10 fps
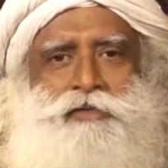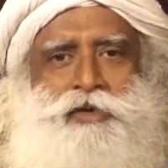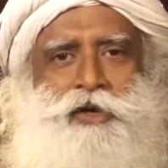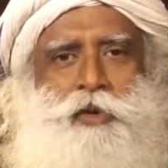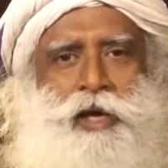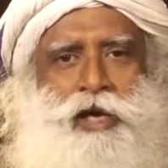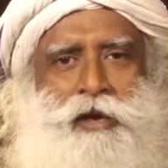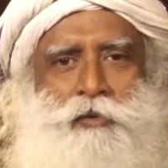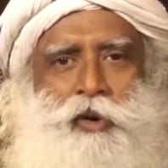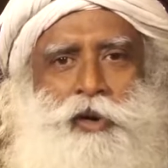a video where
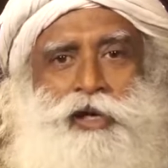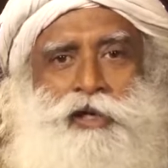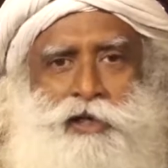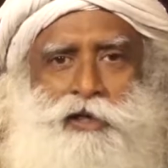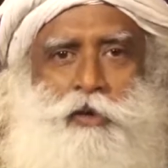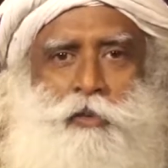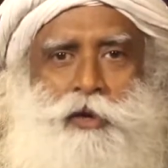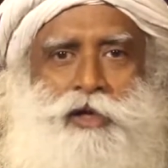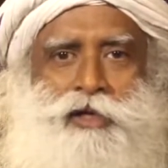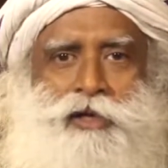I'm holding a king
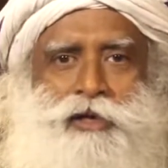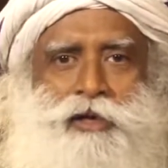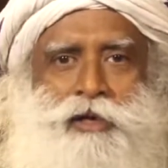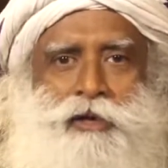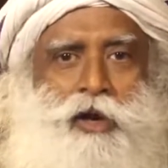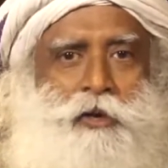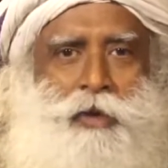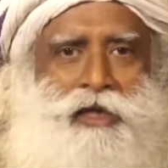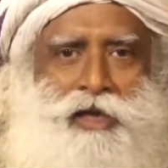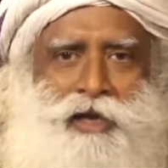cobra,
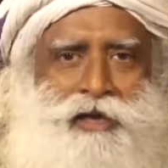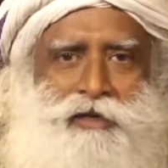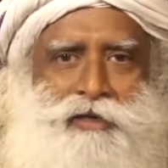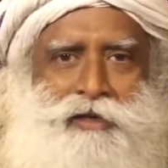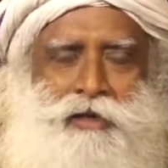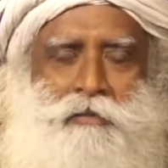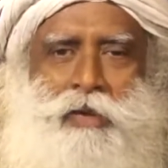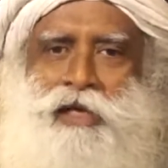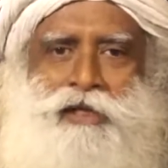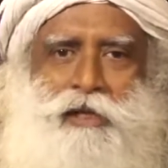not by the head,
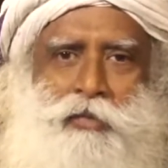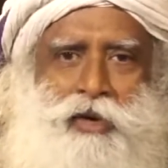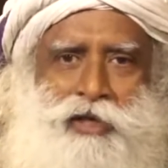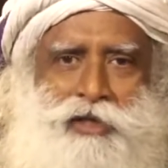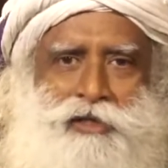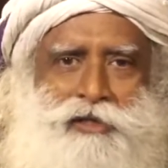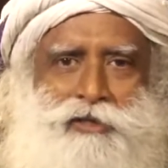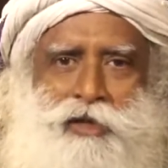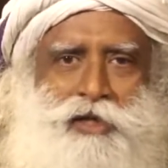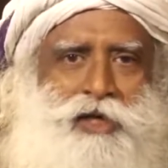but in the body. It is
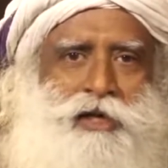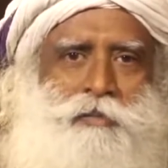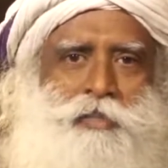not a